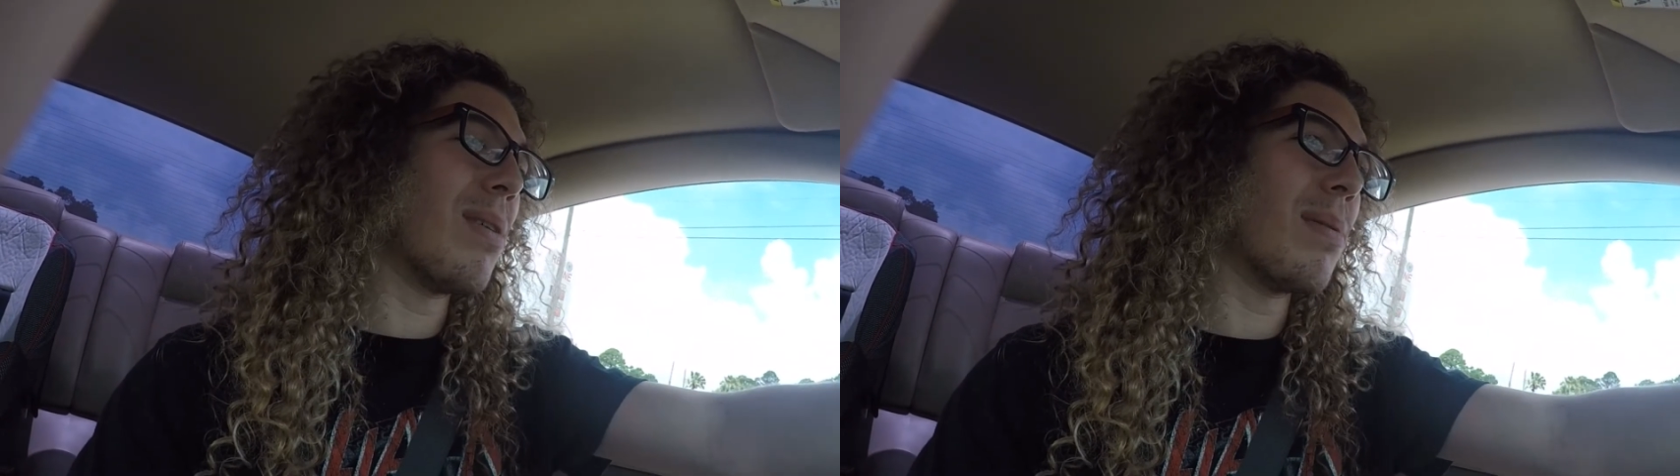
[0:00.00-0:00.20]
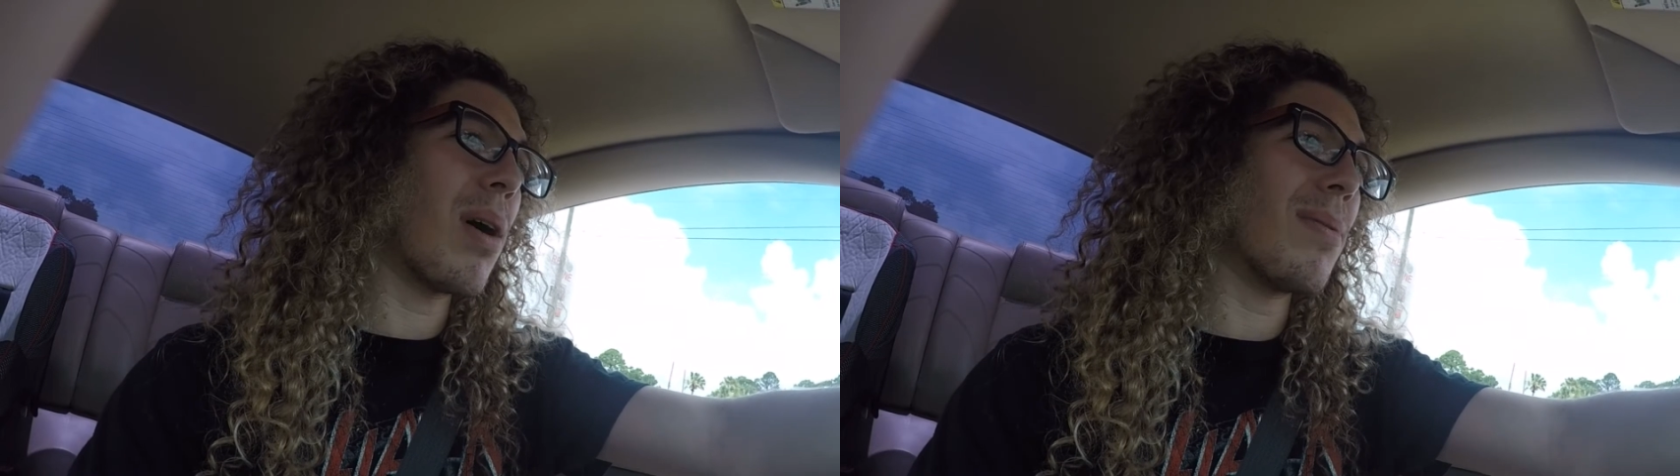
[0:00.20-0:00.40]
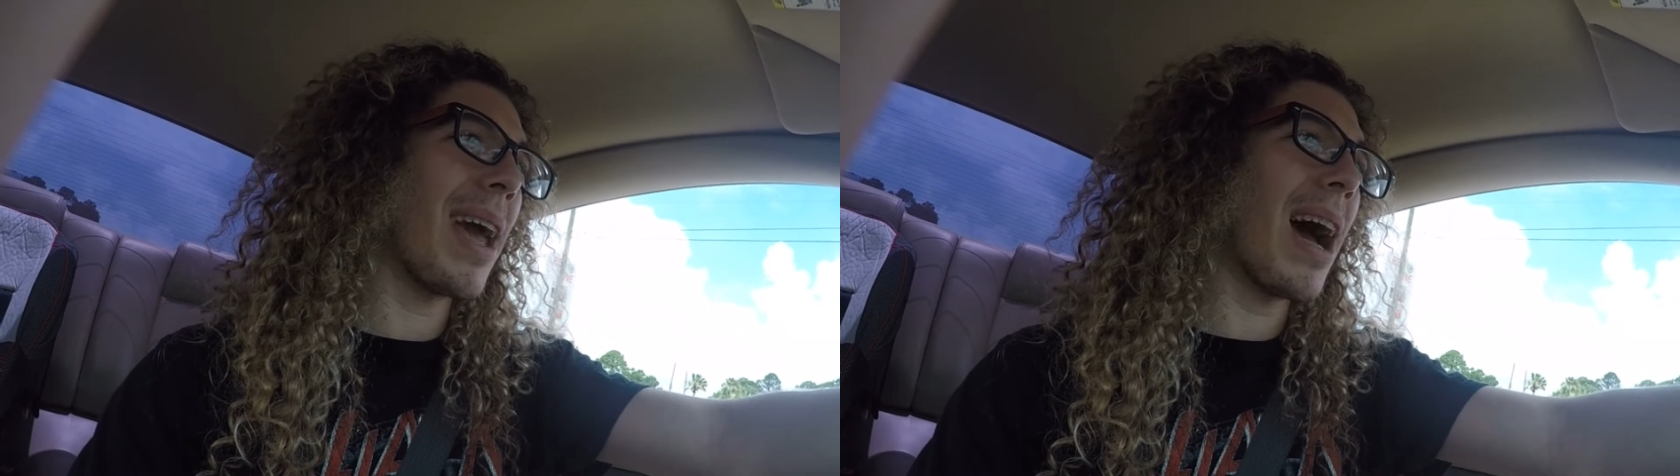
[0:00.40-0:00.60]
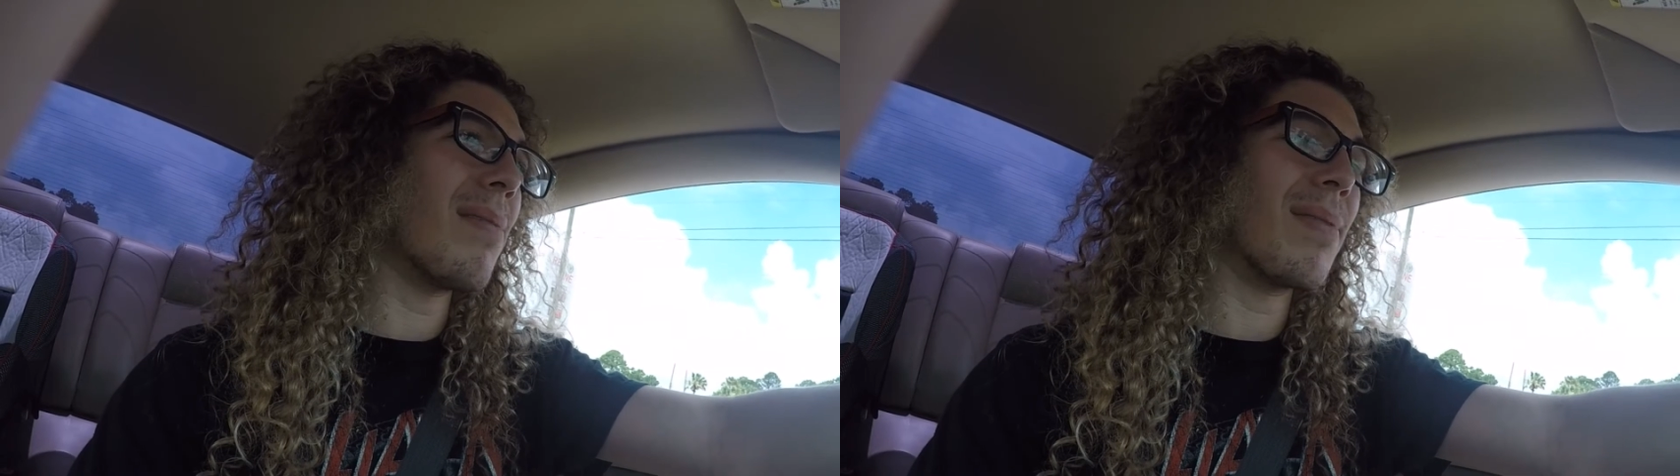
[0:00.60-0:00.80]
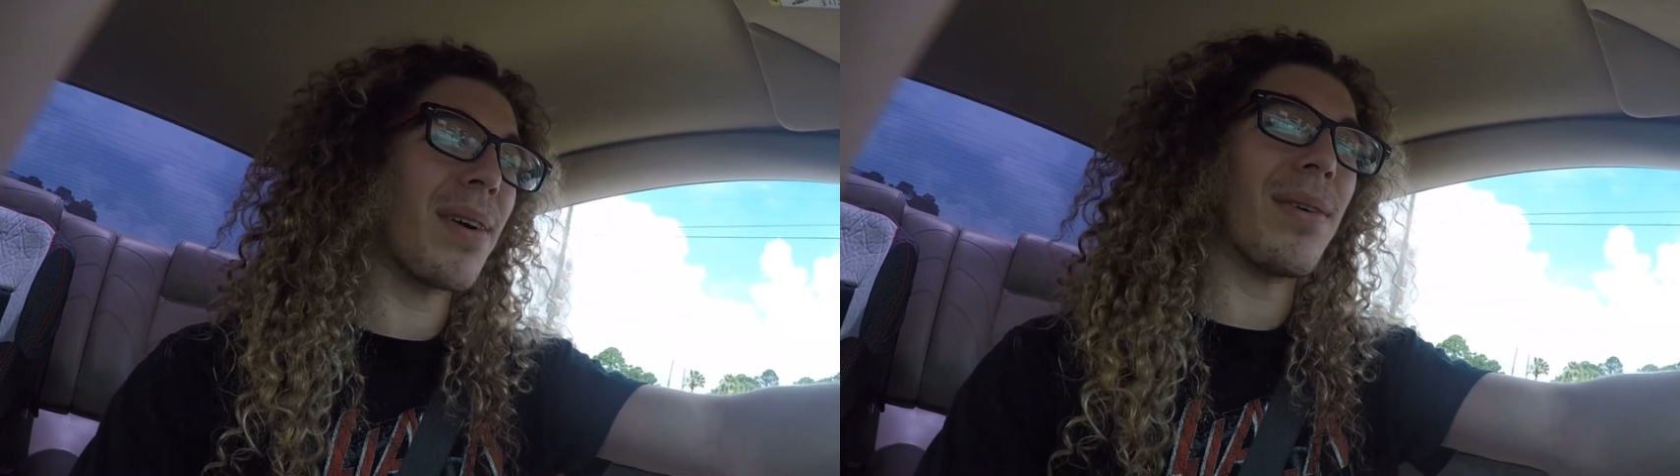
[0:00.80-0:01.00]
would probably
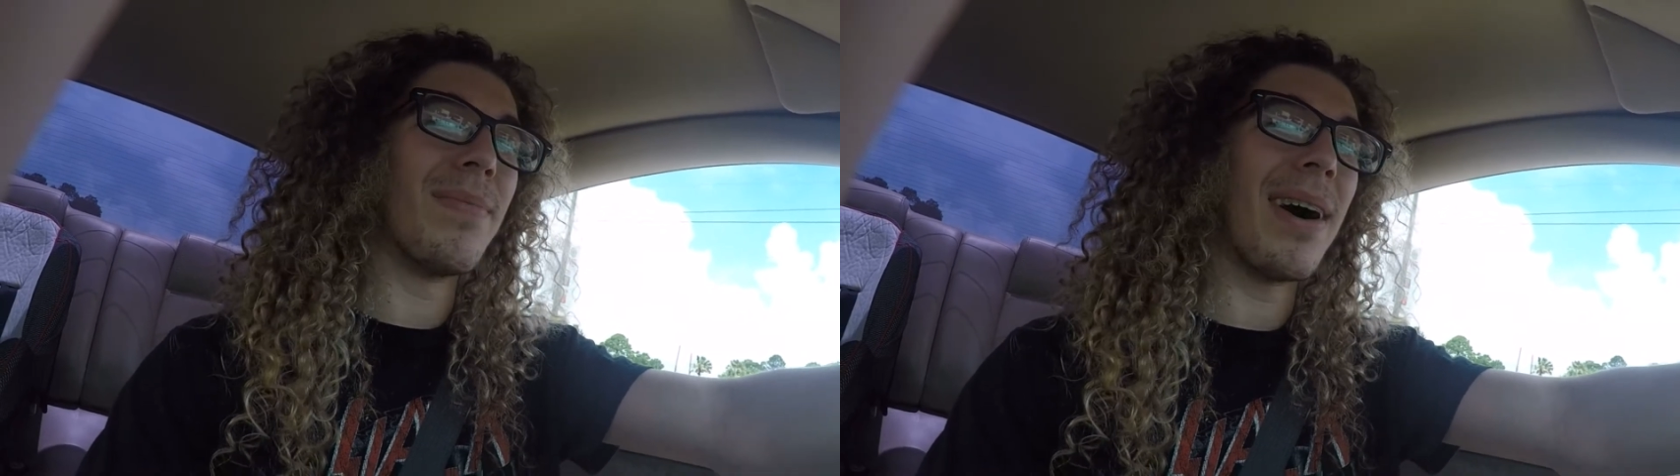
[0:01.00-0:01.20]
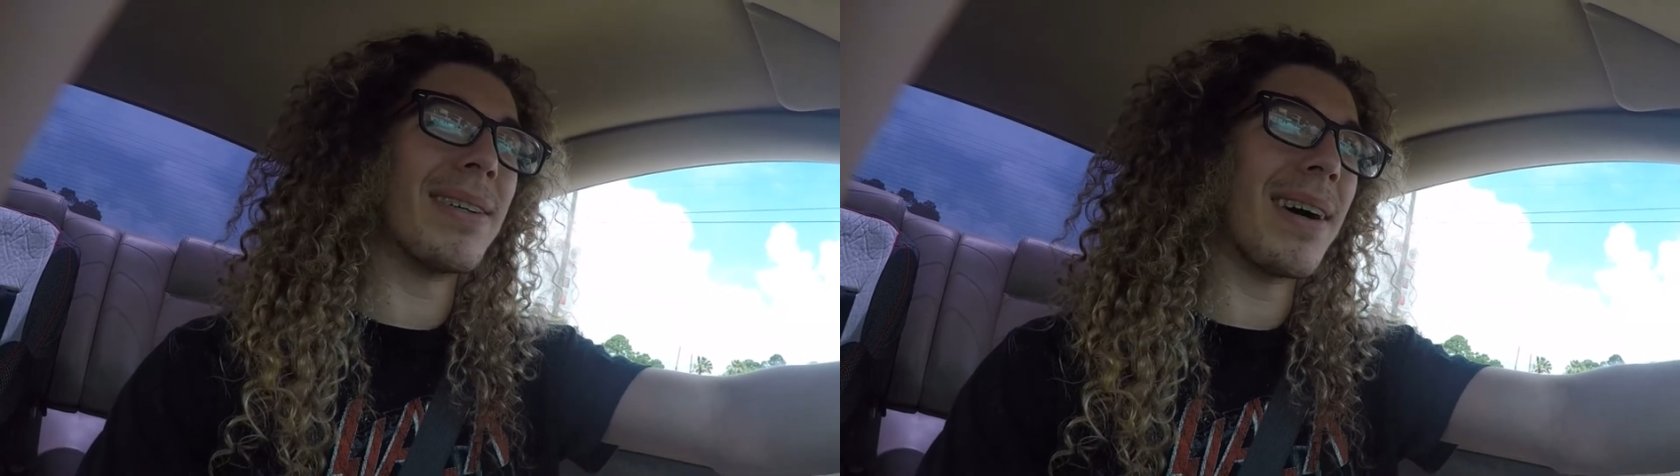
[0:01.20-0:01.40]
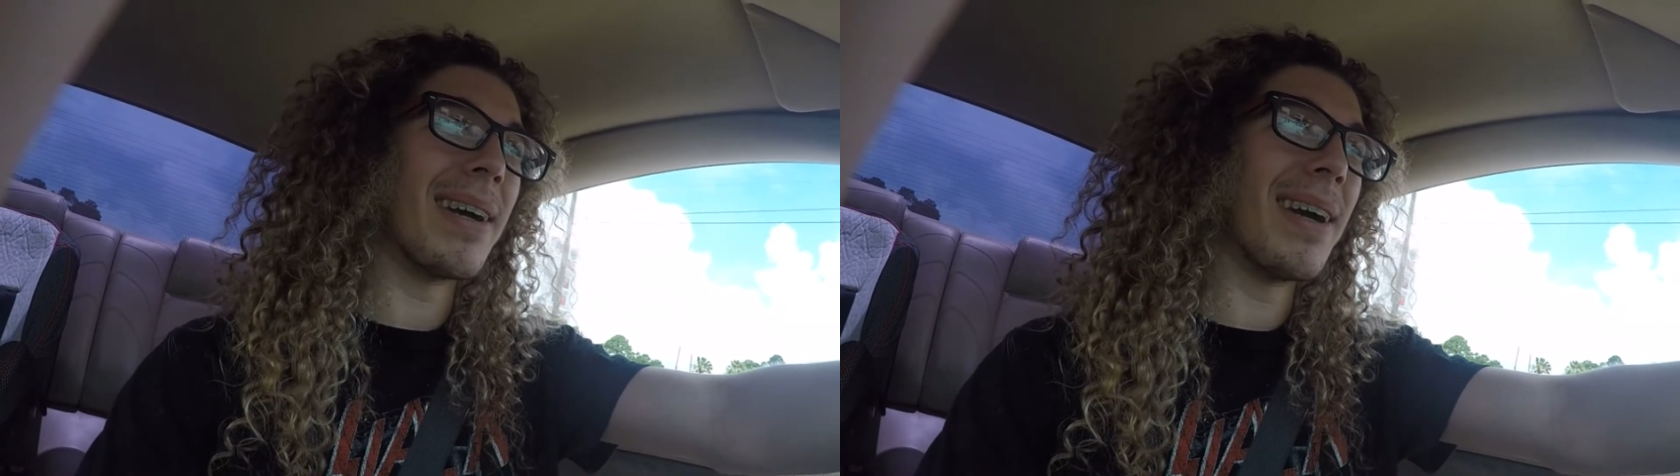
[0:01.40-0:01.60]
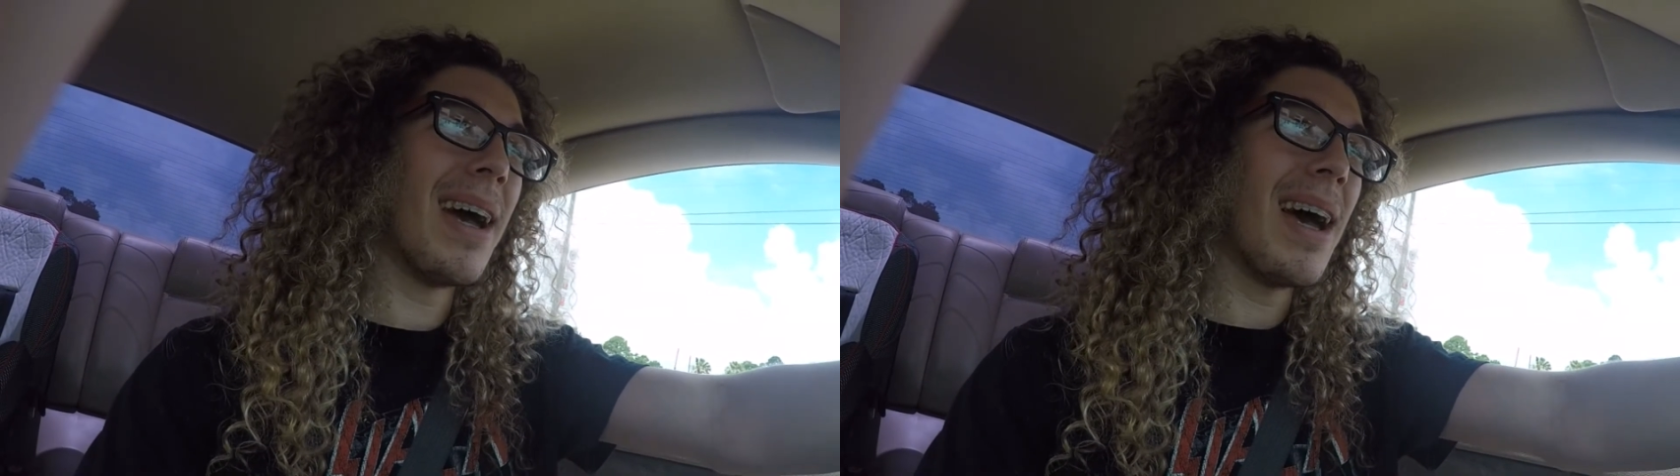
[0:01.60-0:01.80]
have with all the mods on it.